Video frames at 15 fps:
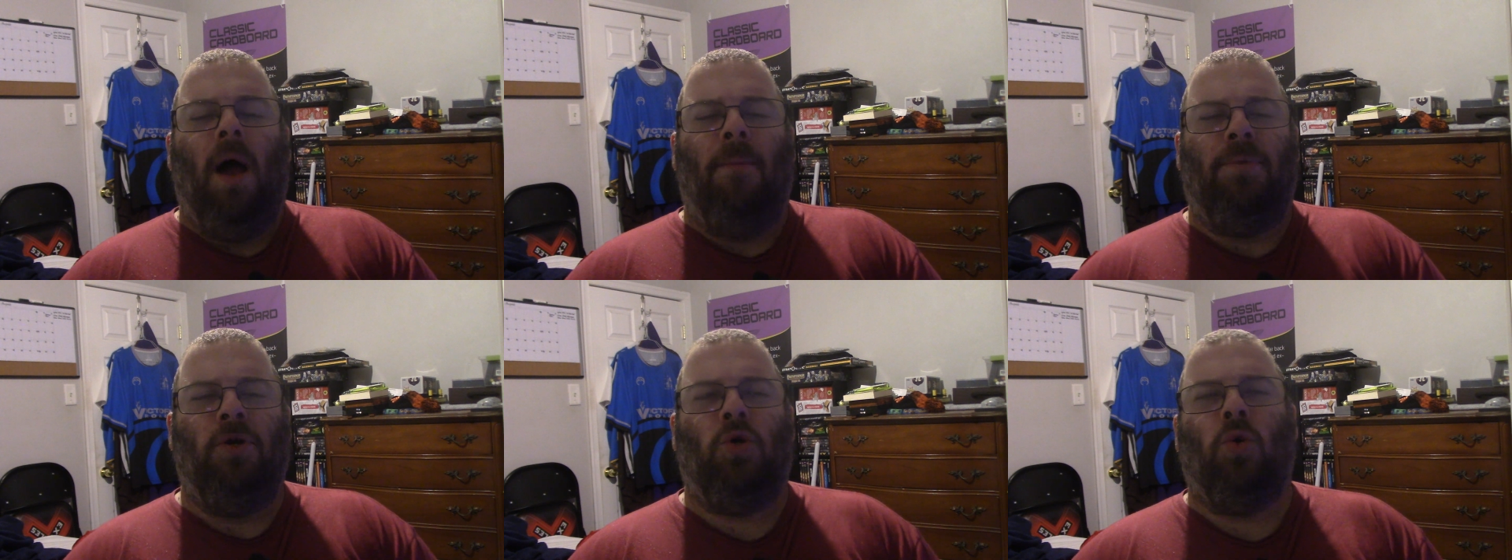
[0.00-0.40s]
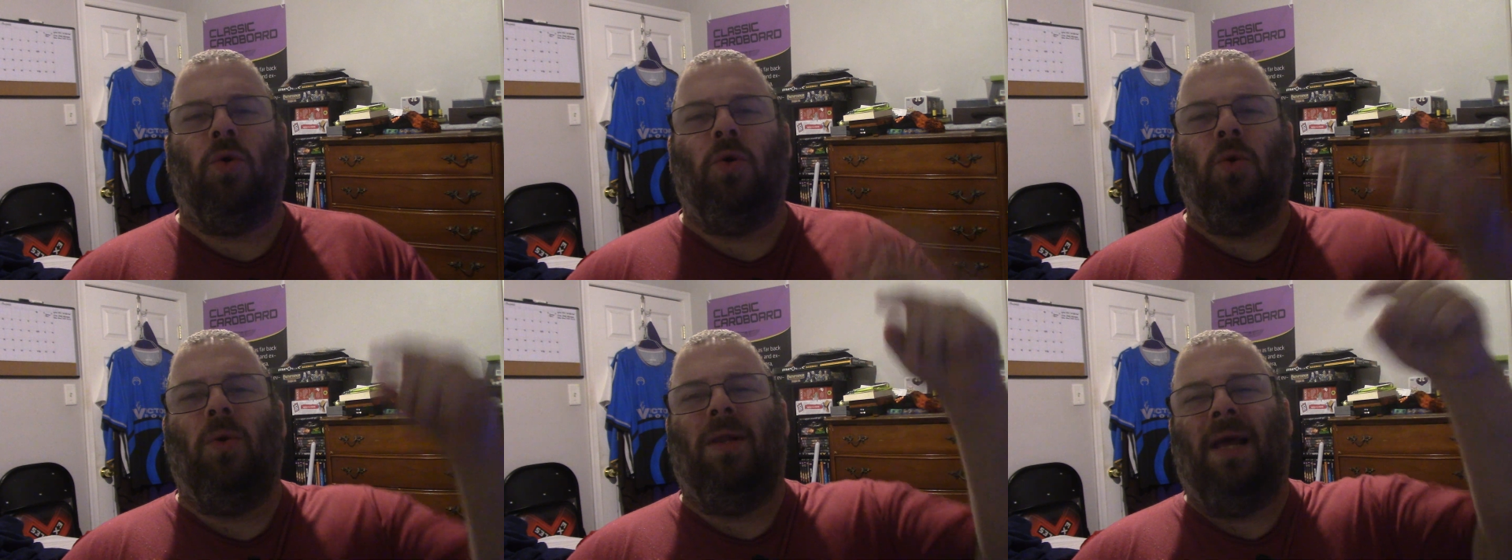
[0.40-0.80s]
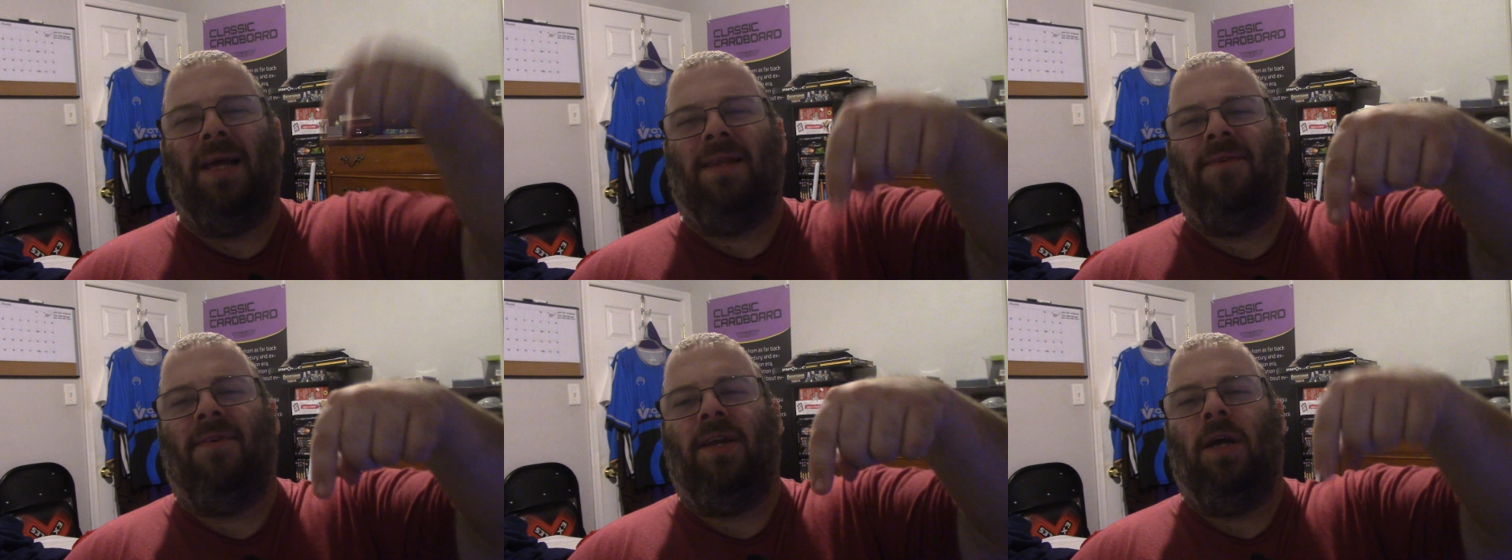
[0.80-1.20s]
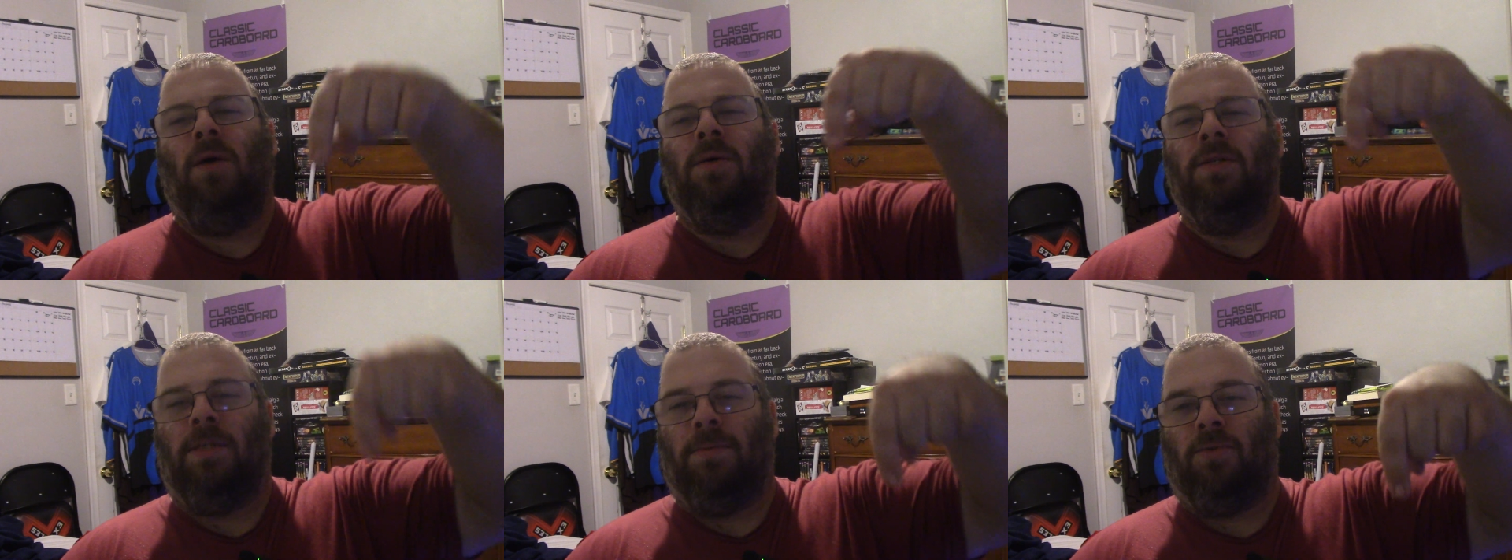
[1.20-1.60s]
Be sure to like the
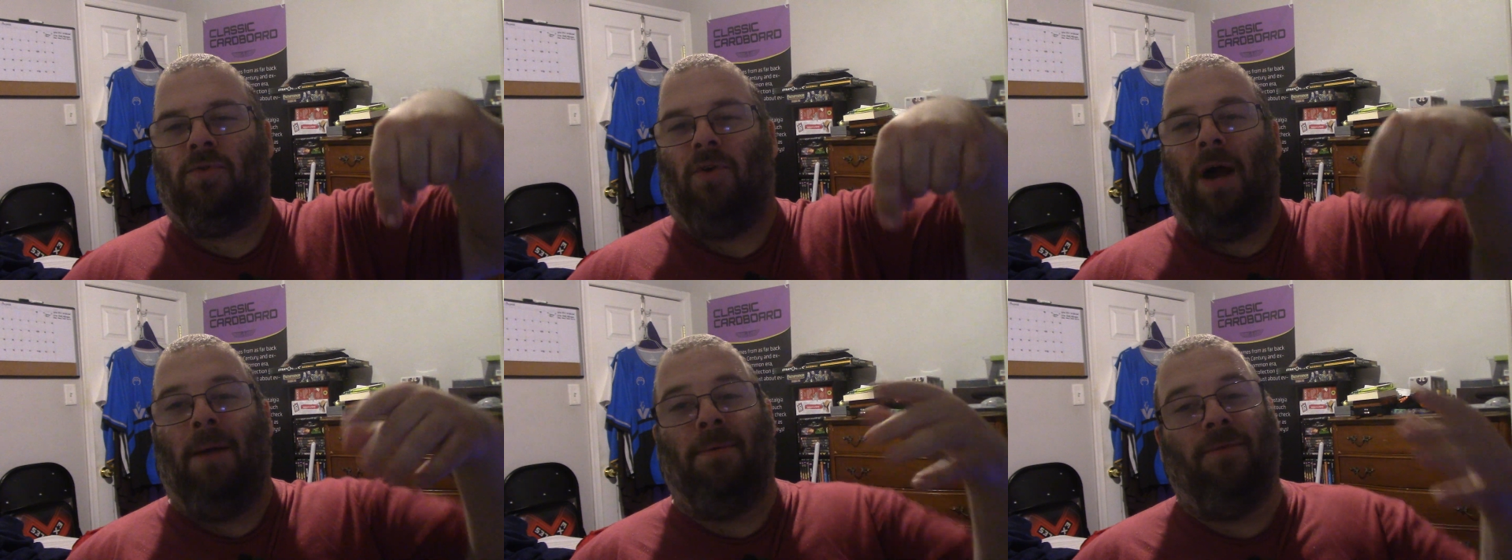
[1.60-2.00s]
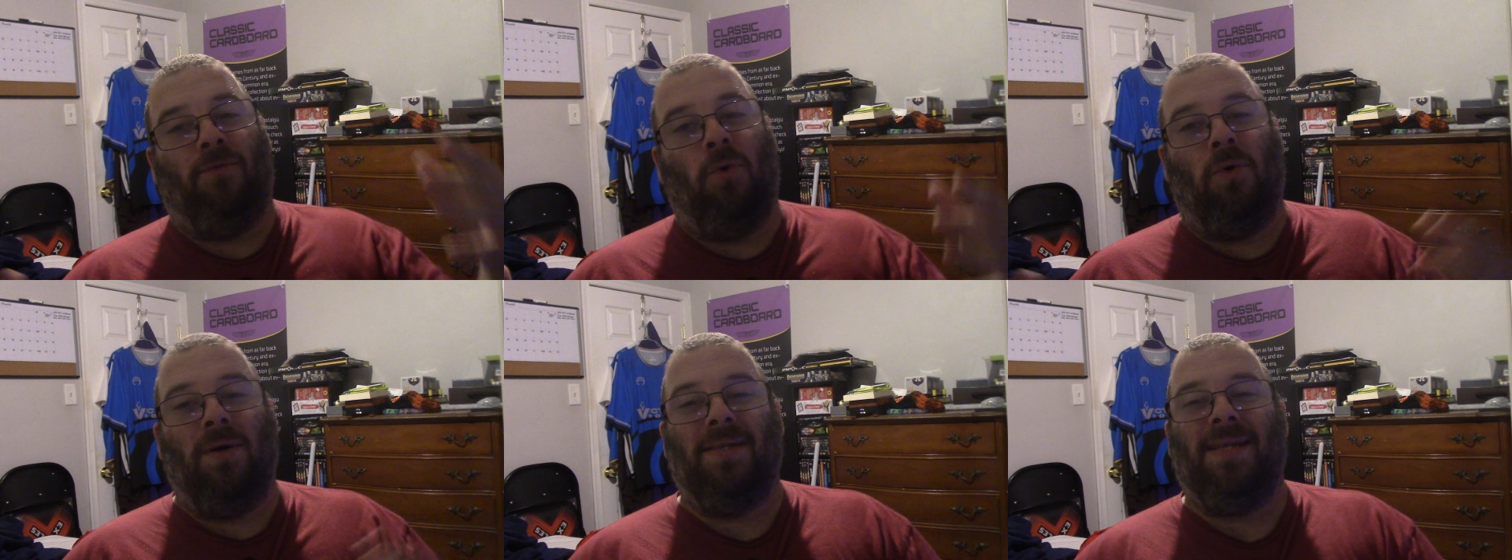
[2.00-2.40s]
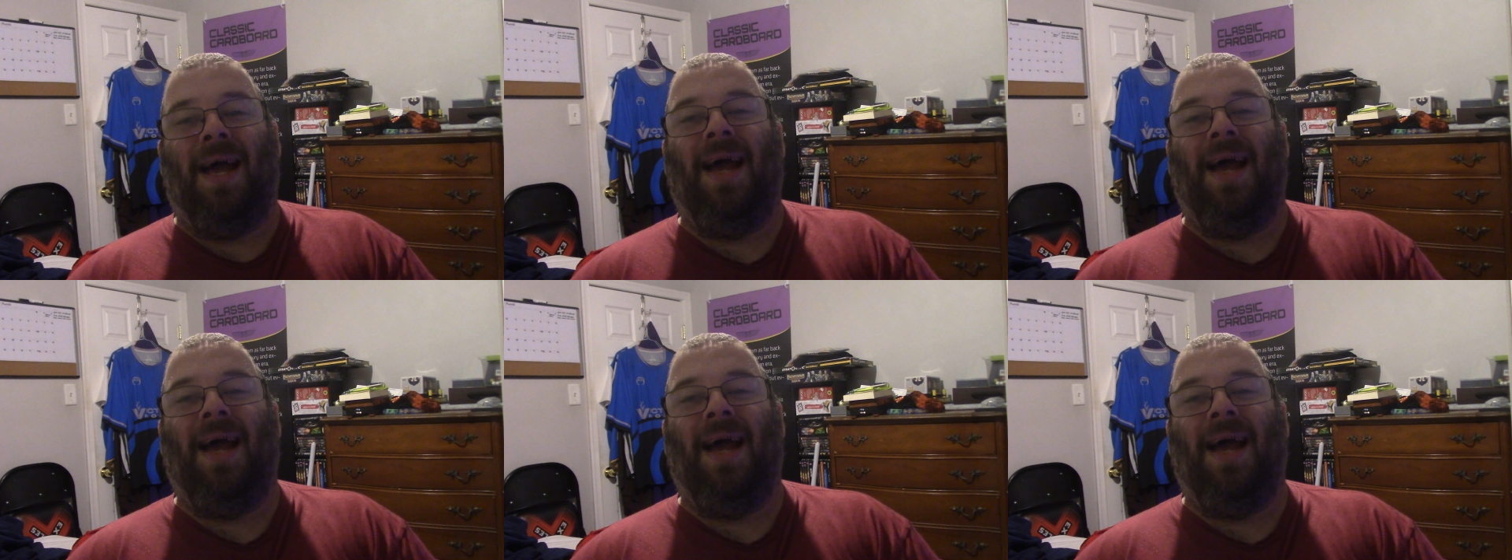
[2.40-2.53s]
video, subscribe, of course,